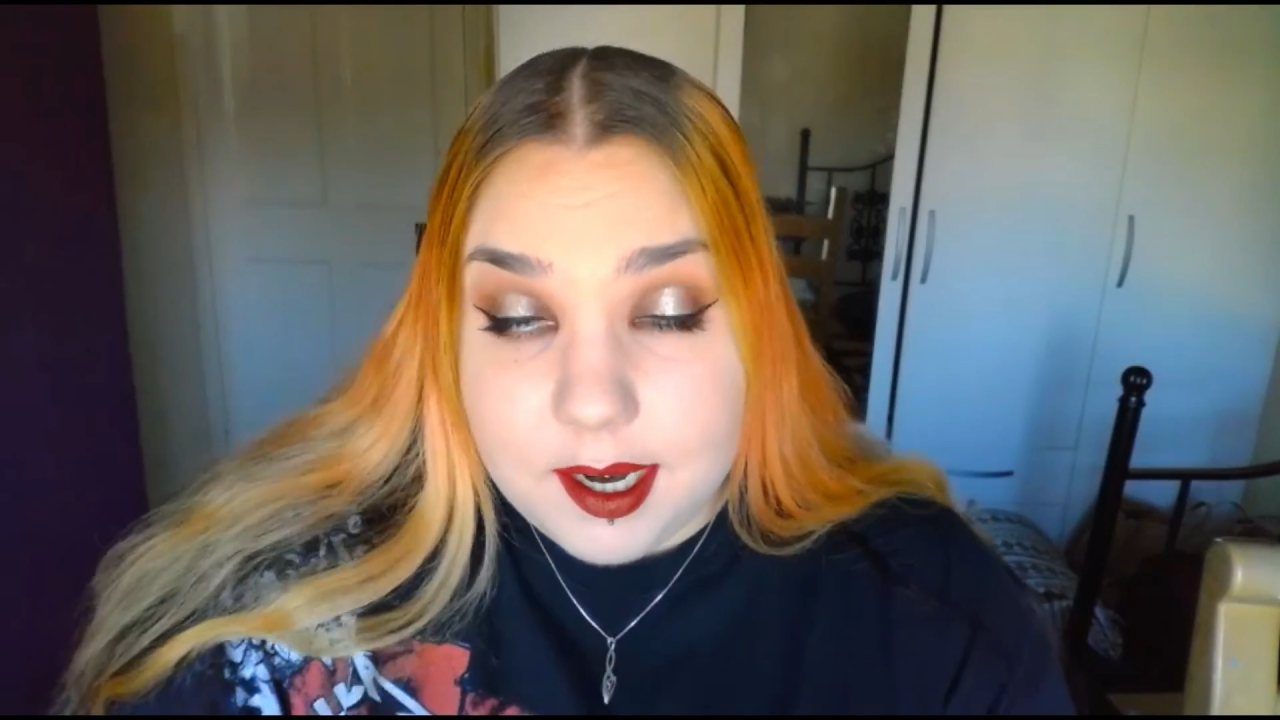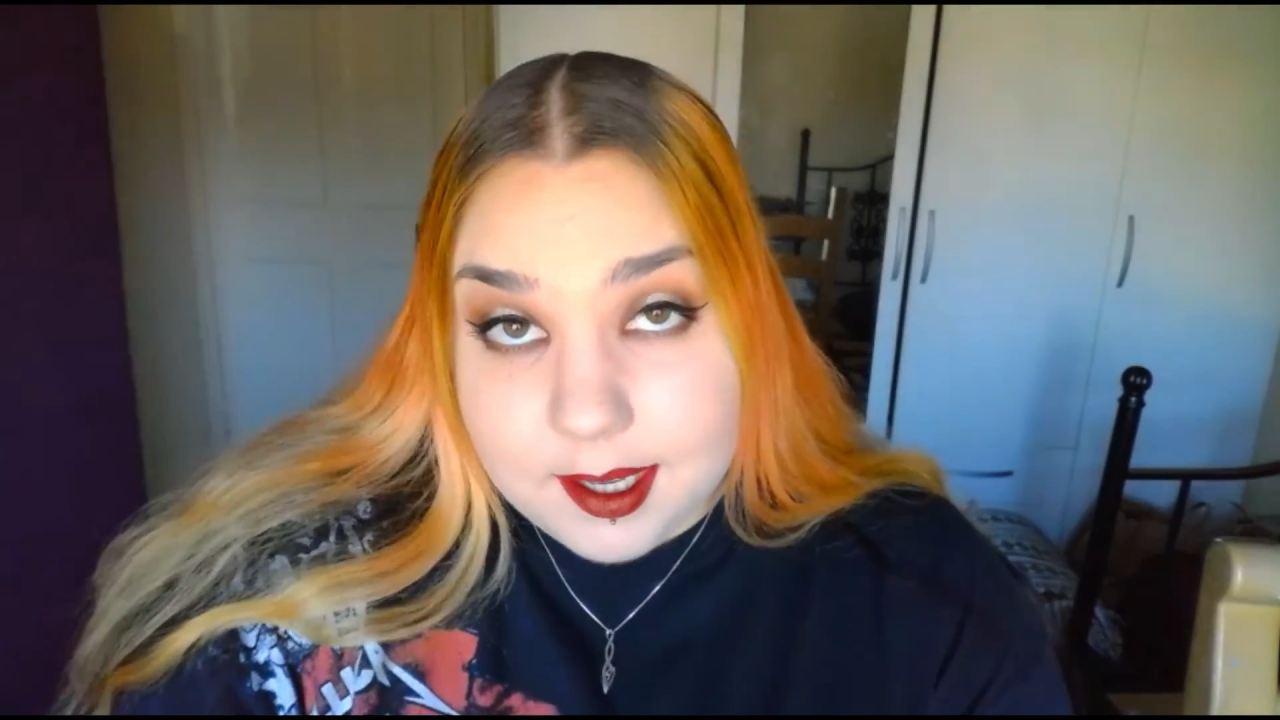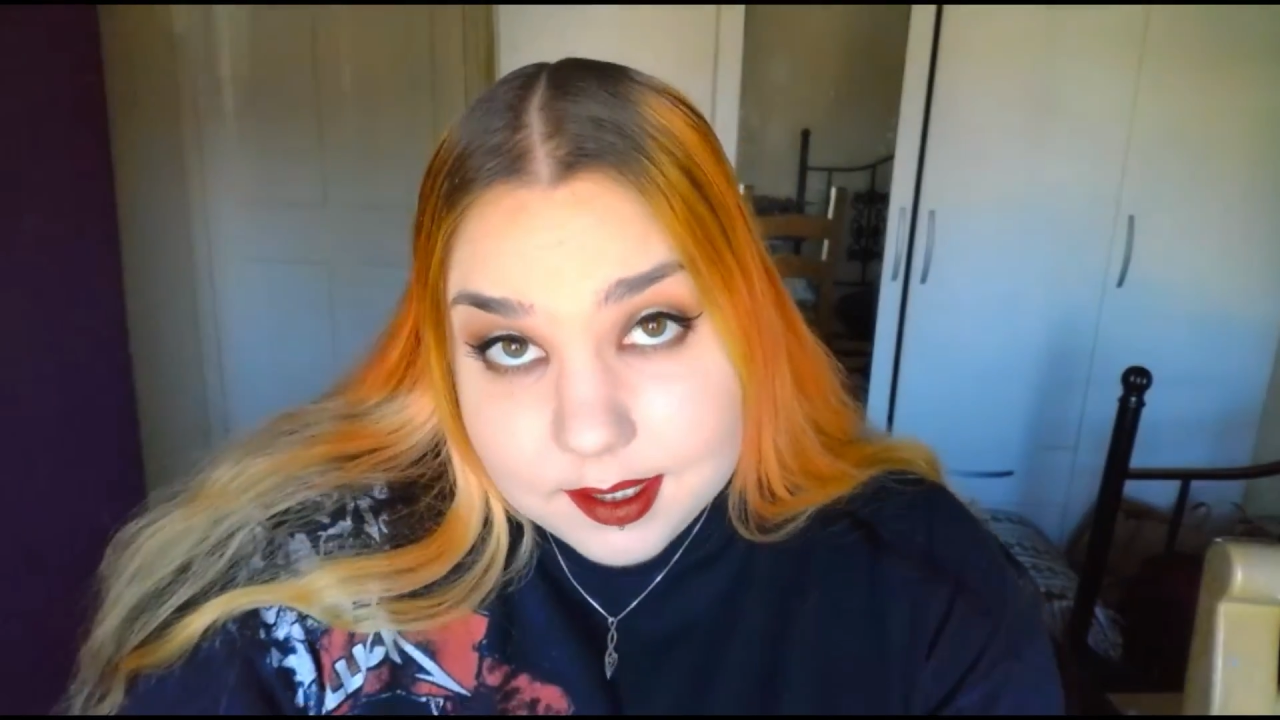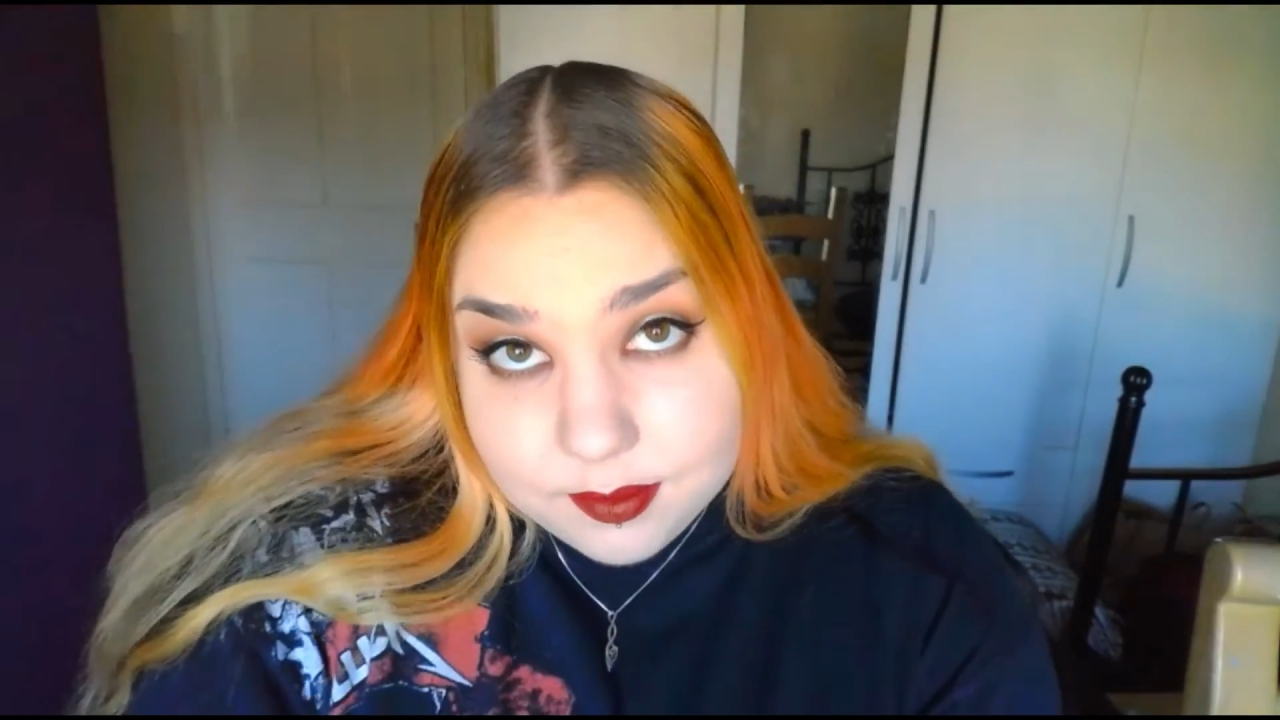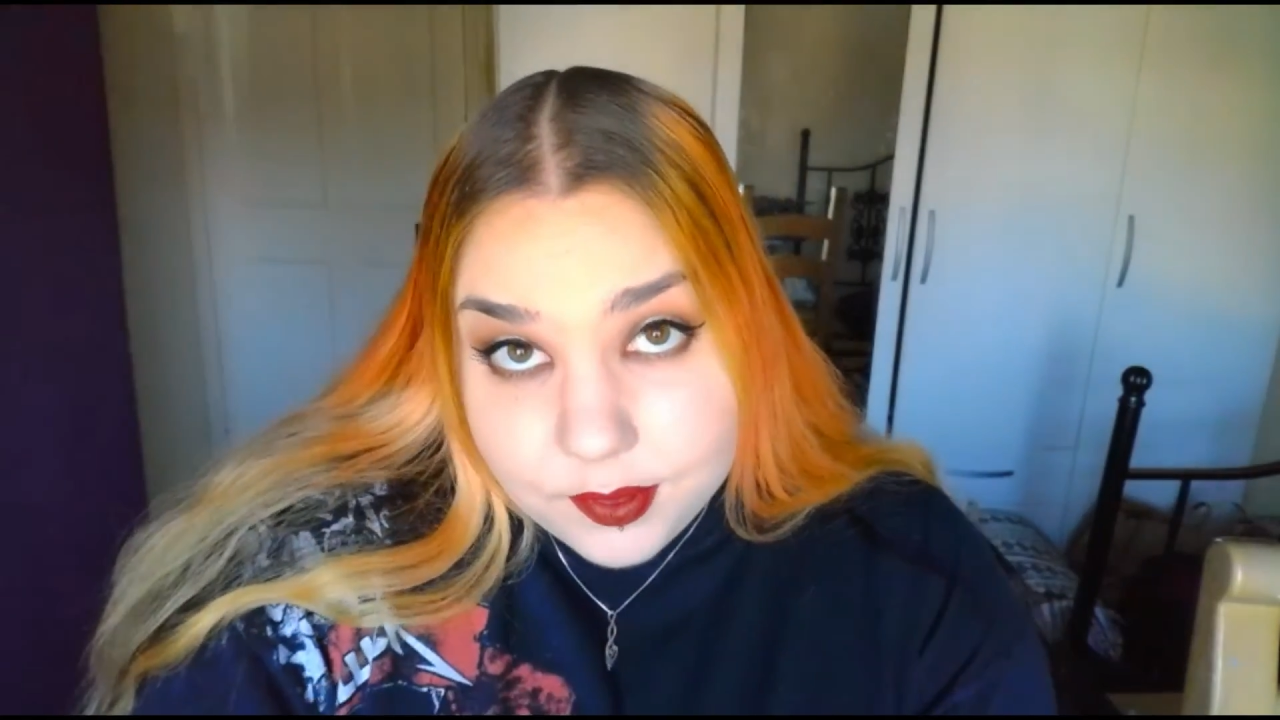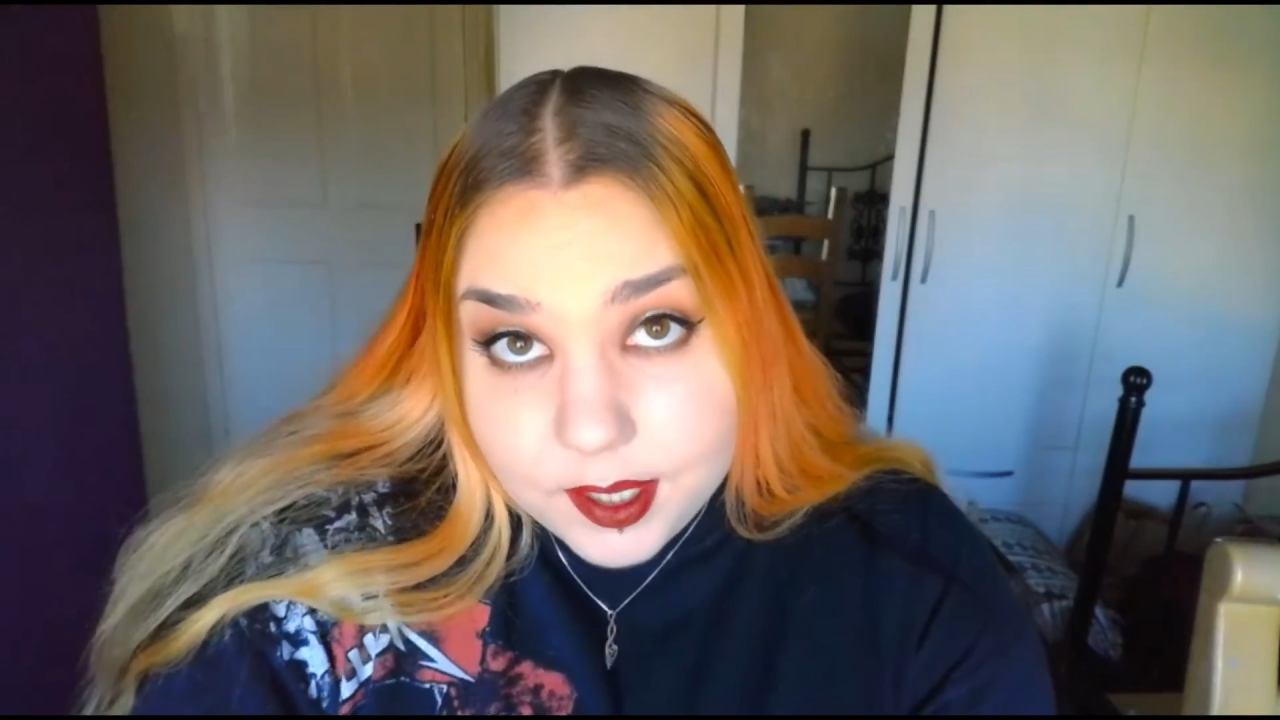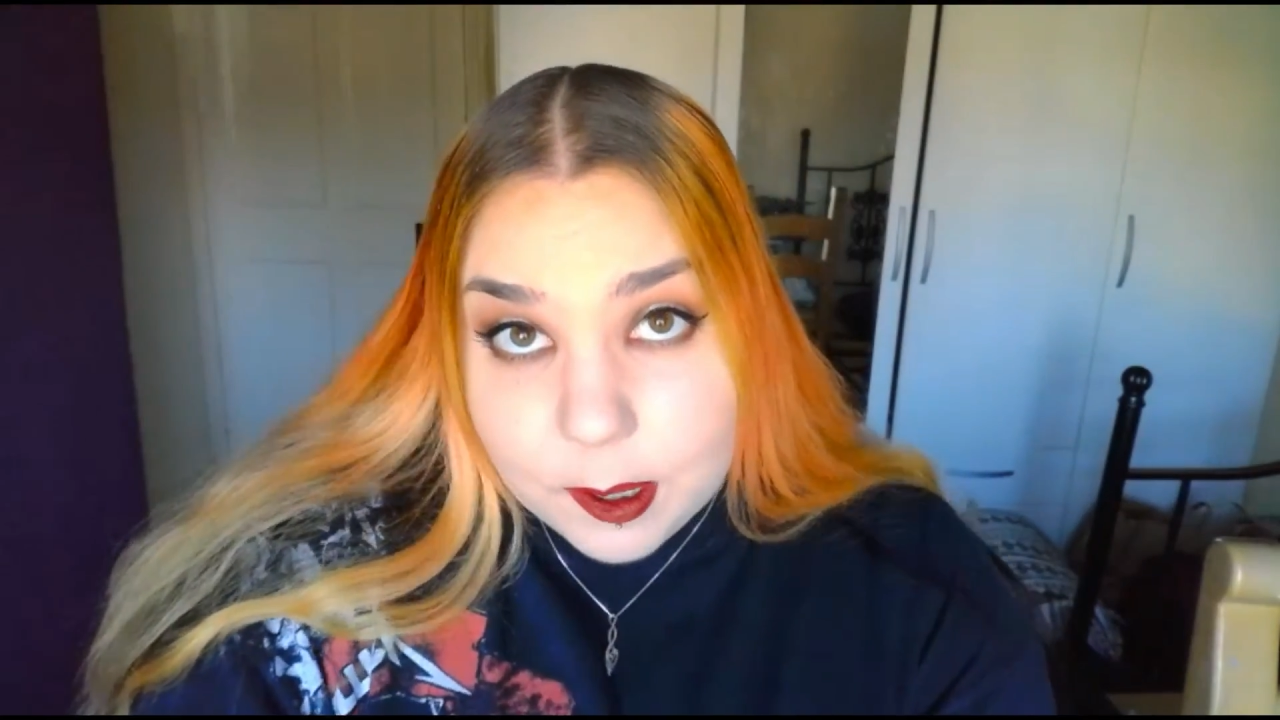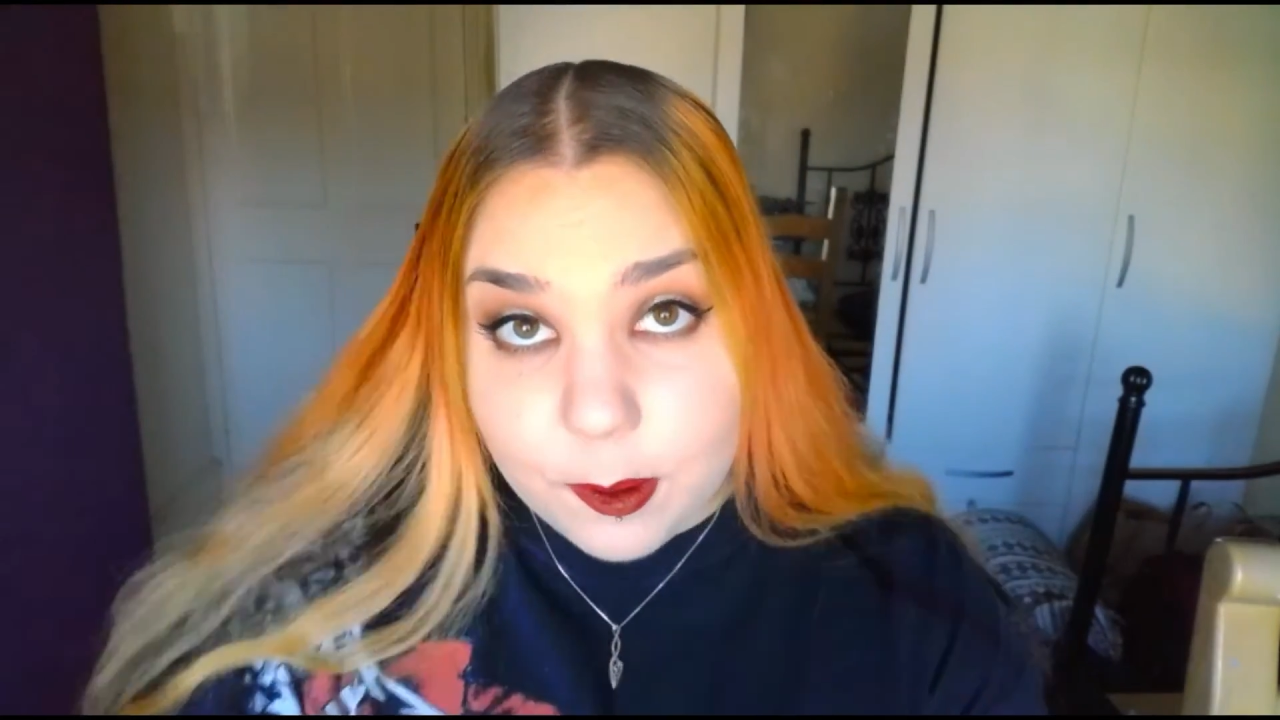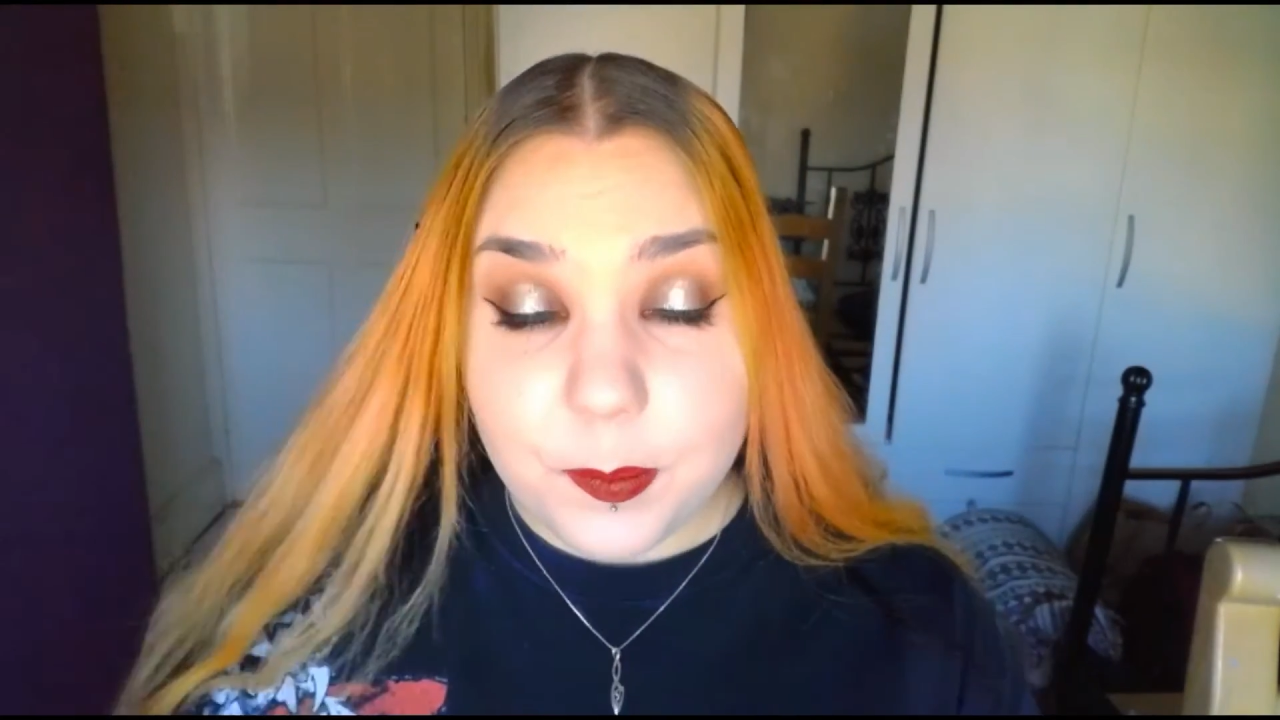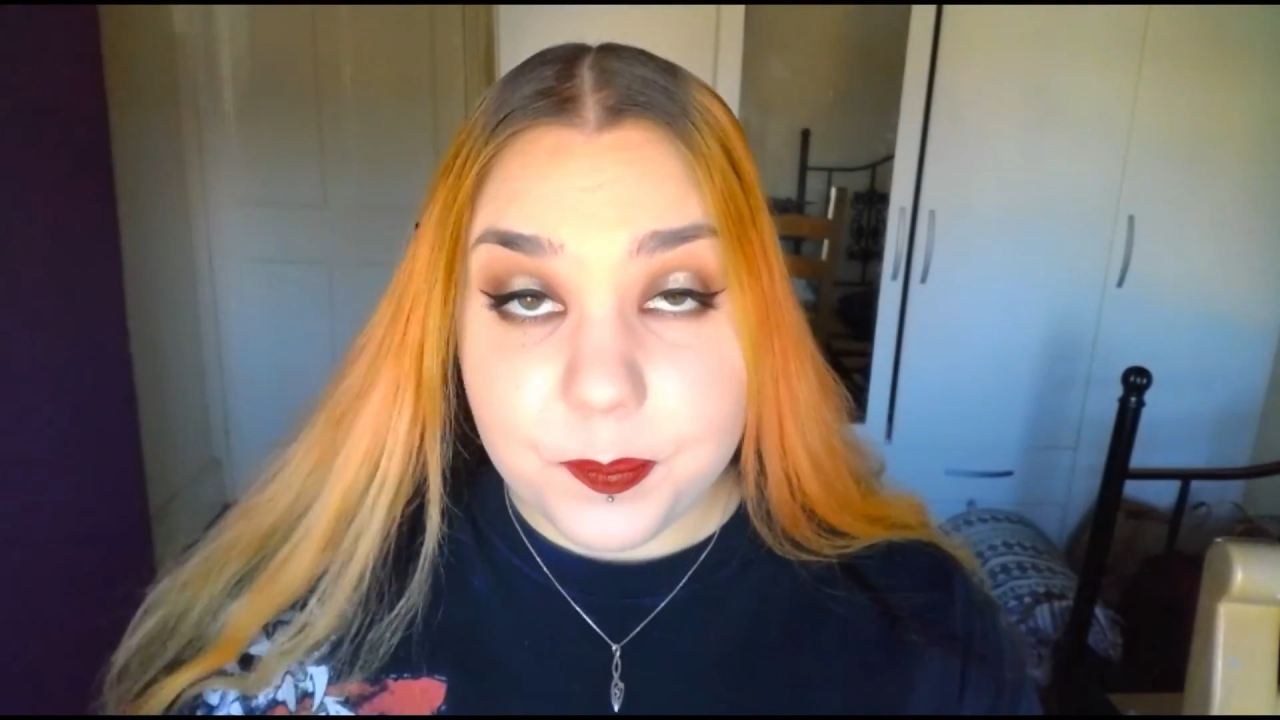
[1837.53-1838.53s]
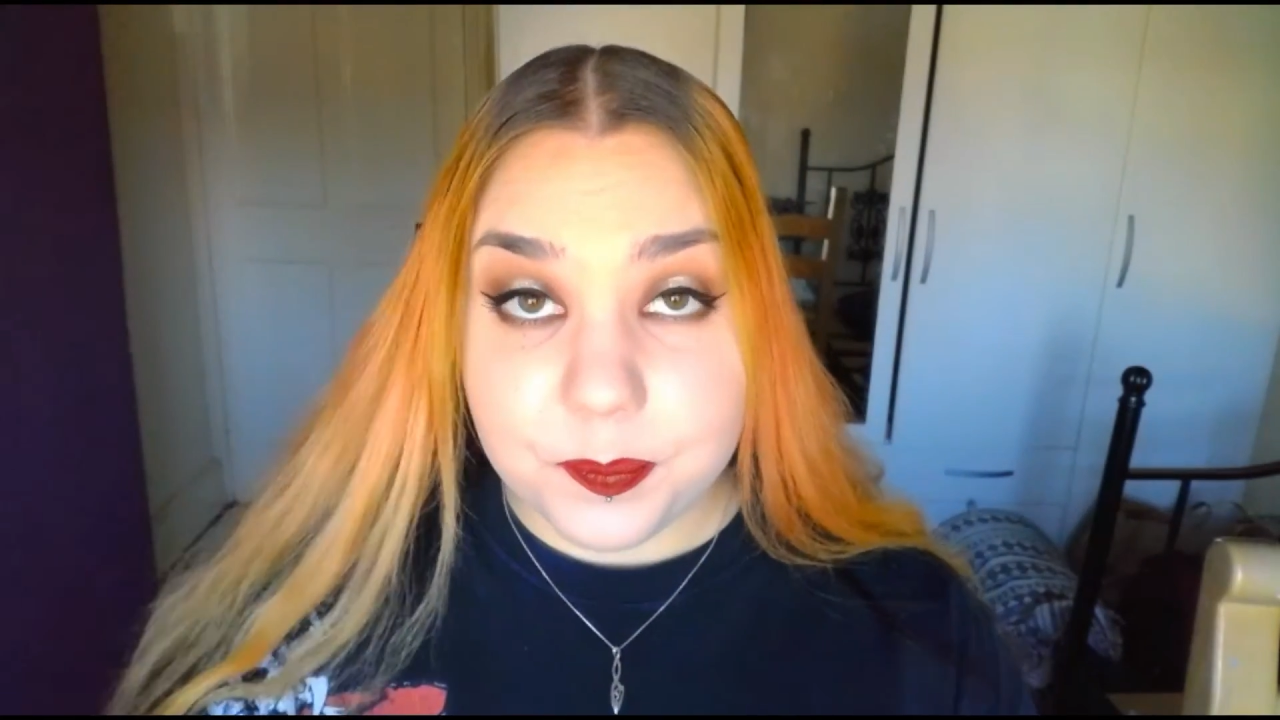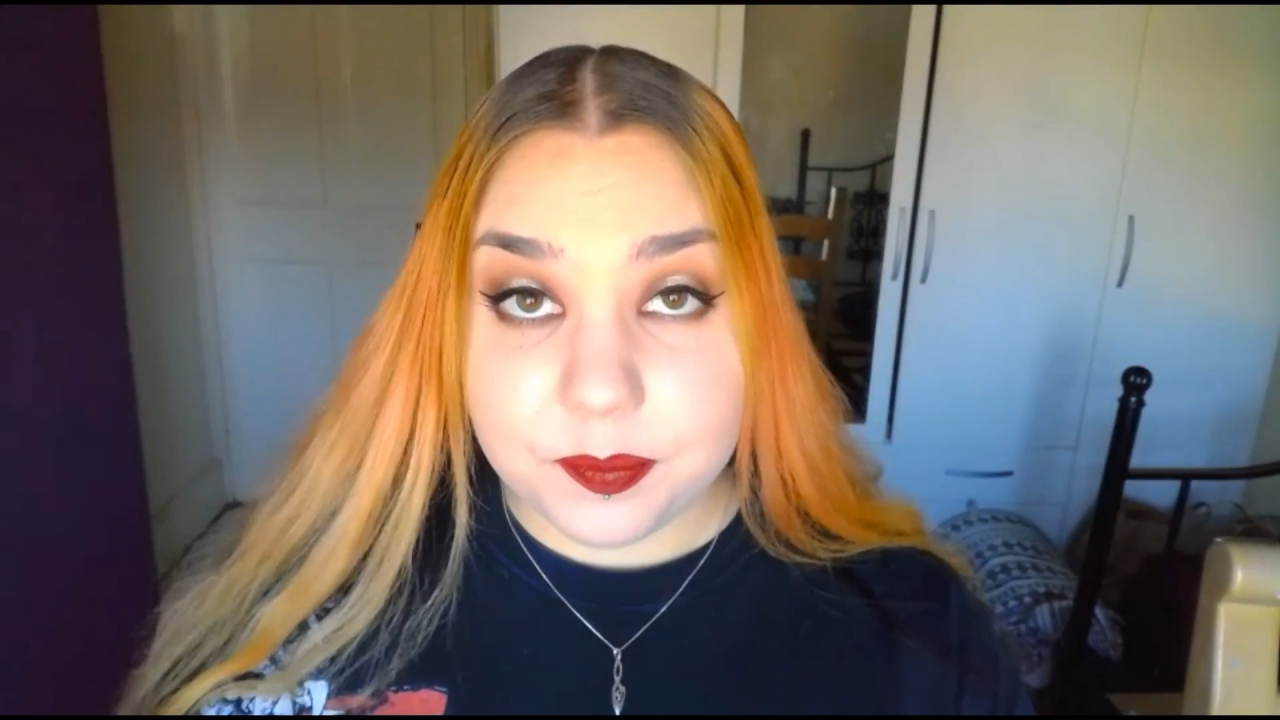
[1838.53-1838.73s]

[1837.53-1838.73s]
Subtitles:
next video,